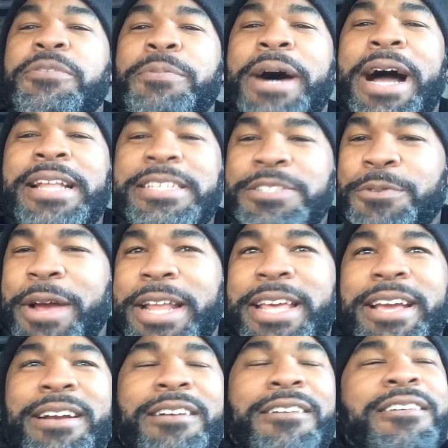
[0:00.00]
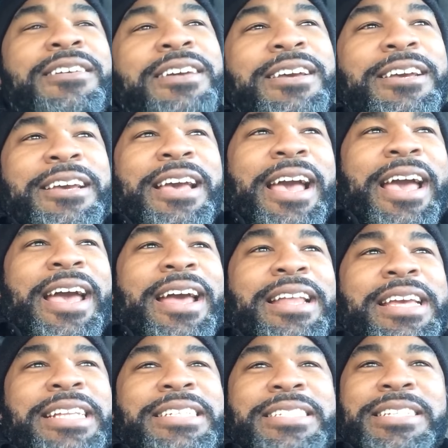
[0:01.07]
"Never mind, it's right here." And
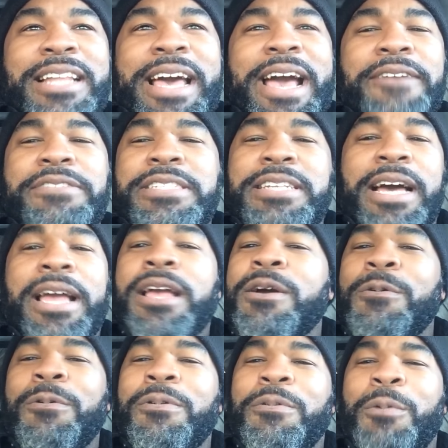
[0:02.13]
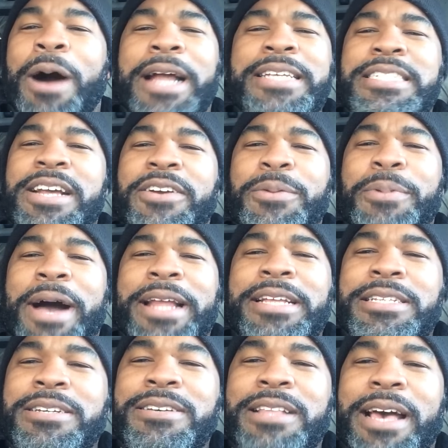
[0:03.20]
he just laughed. He's like, "Why does everybody
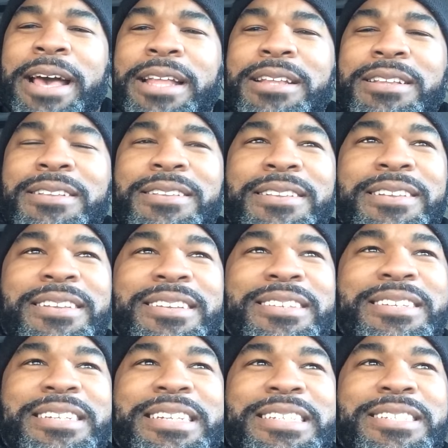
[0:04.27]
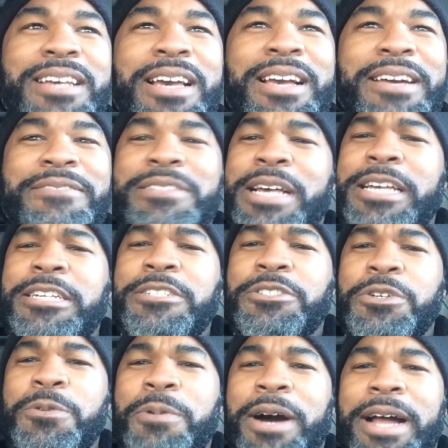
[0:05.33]
do that?" He's like, "I was like,
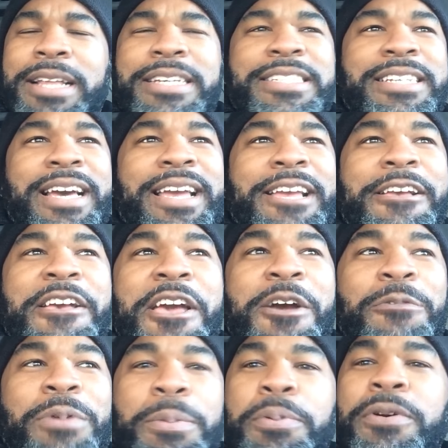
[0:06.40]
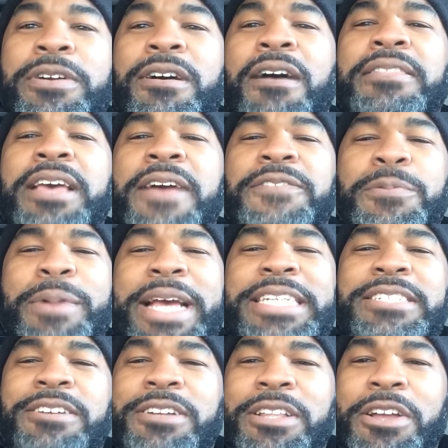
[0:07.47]
do what?" He's like, "We put all the
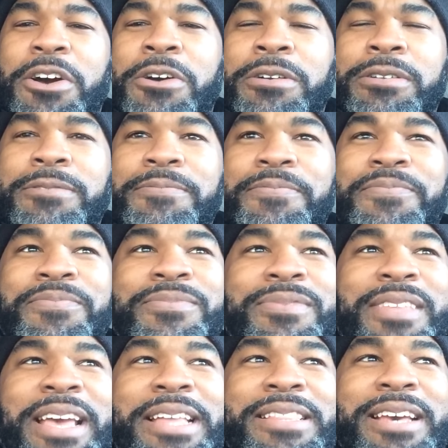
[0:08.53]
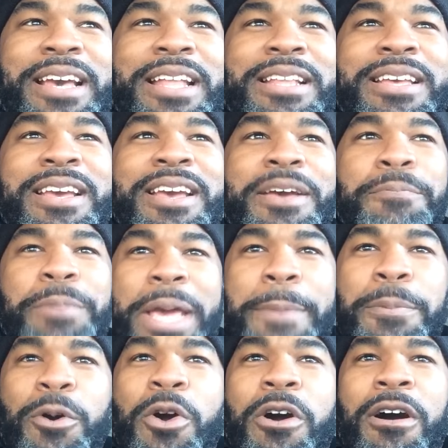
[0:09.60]
information on the load, and then
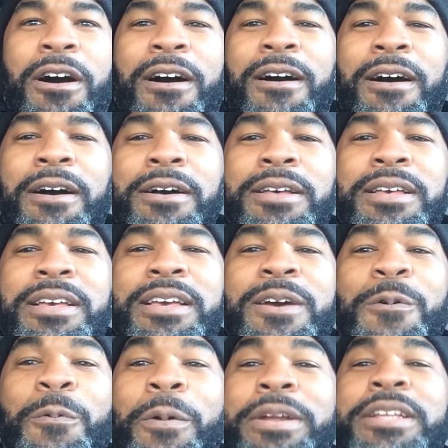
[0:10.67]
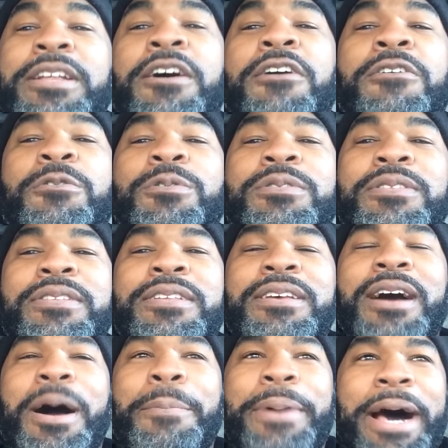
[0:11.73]
people call, want to know
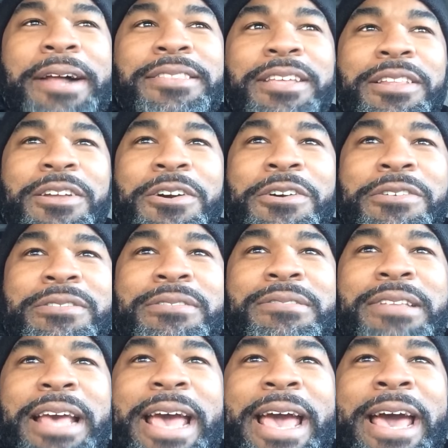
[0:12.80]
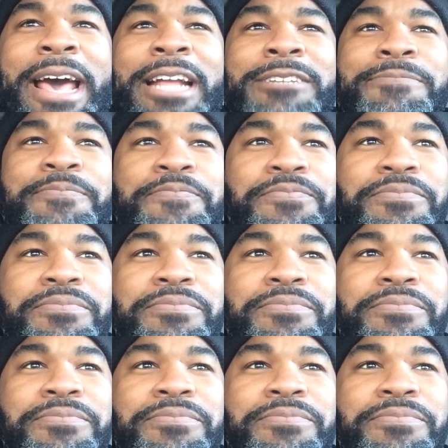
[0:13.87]
about the load, and